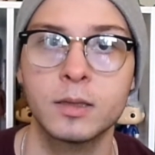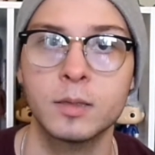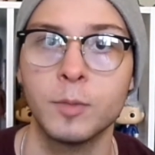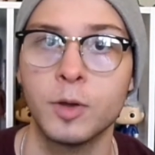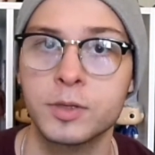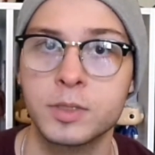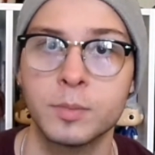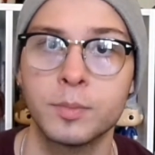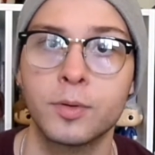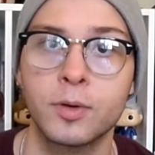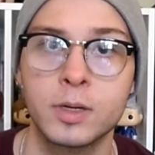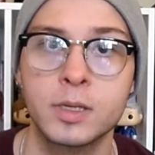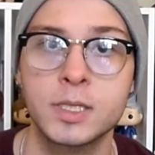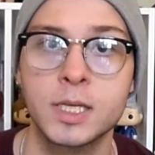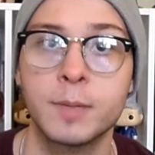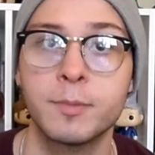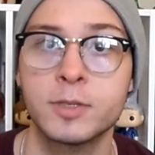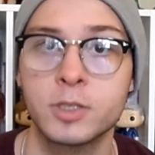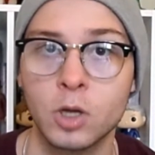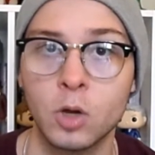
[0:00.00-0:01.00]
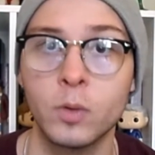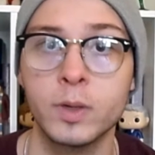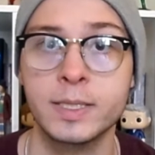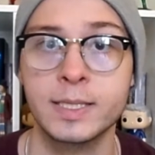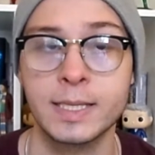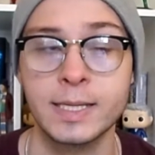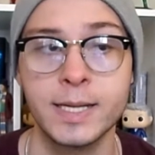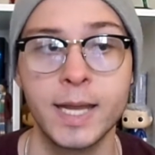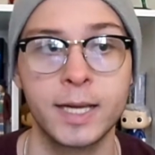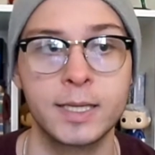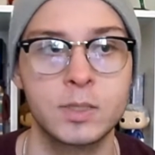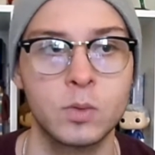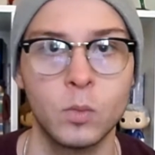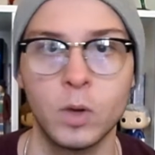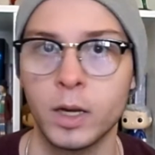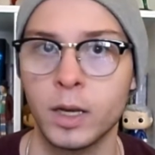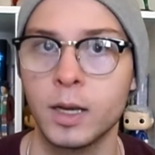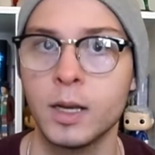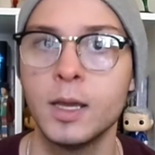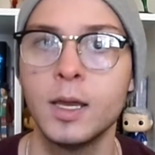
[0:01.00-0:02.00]
The most important step is always the next
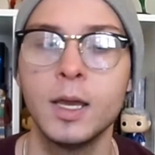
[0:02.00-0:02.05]
one.